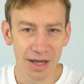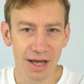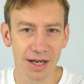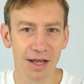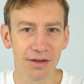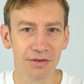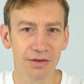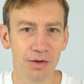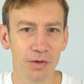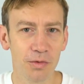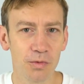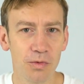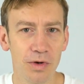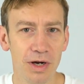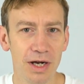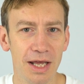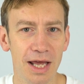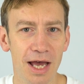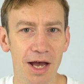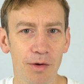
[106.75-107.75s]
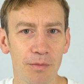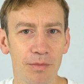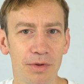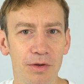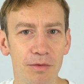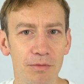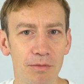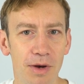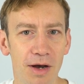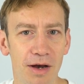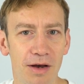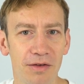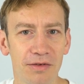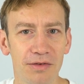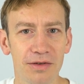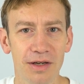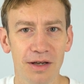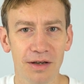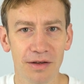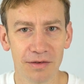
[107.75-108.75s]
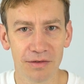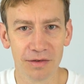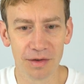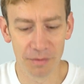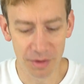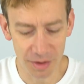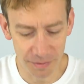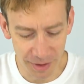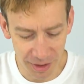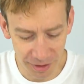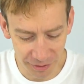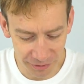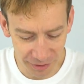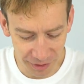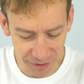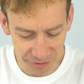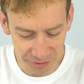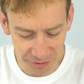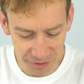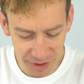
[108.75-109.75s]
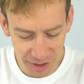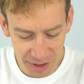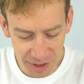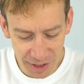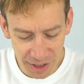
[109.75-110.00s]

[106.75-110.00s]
and that's going to really help you master some of the basics.